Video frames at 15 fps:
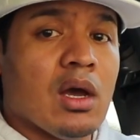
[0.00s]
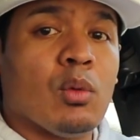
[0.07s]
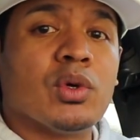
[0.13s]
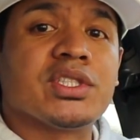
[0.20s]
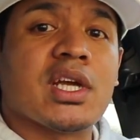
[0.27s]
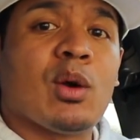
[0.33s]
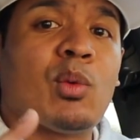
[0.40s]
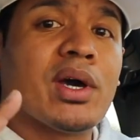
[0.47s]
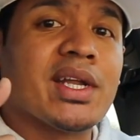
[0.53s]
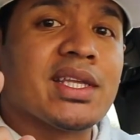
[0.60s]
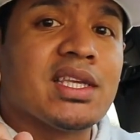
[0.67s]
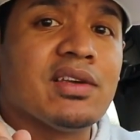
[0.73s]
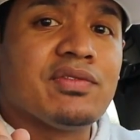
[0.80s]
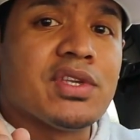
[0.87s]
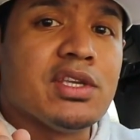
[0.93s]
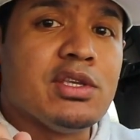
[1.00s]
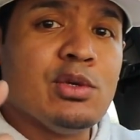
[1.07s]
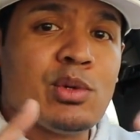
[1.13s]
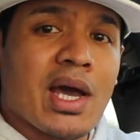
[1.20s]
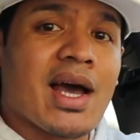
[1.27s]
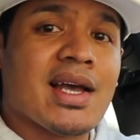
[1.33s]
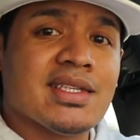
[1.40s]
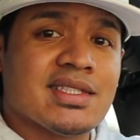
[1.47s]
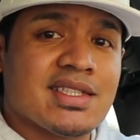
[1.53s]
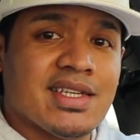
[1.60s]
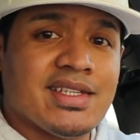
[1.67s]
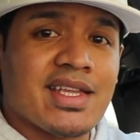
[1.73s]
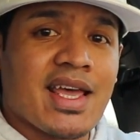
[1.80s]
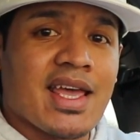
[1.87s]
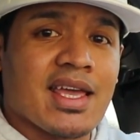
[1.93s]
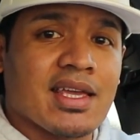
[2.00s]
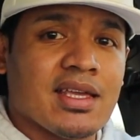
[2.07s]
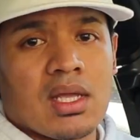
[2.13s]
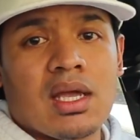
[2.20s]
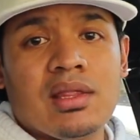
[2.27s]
which I wanna give to you guys today.